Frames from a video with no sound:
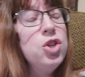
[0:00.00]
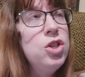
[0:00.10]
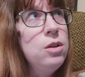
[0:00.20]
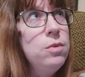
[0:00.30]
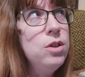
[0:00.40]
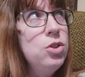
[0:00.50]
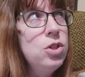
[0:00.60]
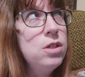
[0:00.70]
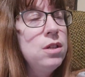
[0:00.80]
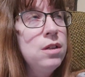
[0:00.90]
she would
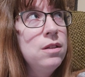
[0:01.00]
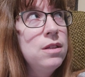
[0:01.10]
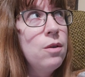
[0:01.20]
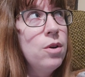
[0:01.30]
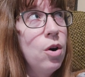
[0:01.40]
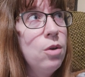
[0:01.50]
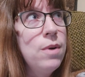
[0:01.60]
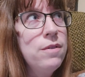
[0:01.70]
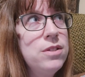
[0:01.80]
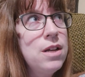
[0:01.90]
just... Now, her
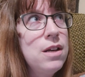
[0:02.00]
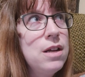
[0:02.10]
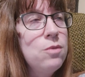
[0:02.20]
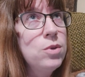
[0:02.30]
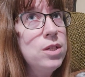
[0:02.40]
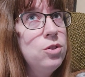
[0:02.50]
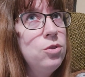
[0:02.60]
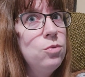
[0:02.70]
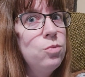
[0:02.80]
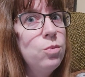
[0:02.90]
way of studying was
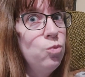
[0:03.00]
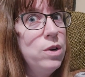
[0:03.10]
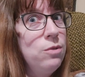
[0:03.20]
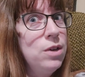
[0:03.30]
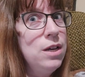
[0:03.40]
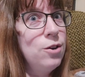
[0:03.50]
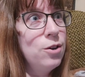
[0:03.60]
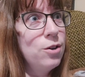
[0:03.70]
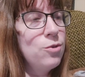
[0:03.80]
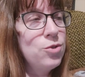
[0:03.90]
to reread
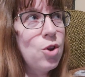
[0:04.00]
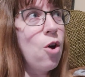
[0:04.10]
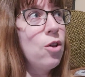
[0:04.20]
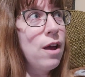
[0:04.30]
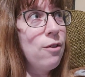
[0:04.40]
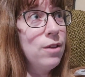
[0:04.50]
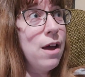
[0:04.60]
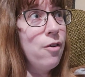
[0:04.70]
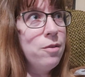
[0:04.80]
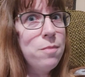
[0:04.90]
her notes all out
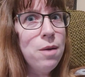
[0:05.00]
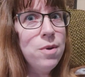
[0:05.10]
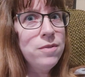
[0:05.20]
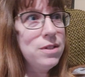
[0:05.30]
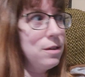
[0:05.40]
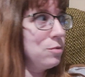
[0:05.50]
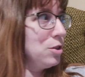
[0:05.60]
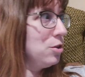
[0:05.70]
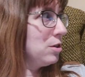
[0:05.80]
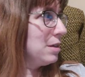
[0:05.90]
loud. And my way of studying
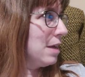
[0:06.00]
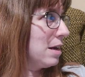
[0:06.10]
was to just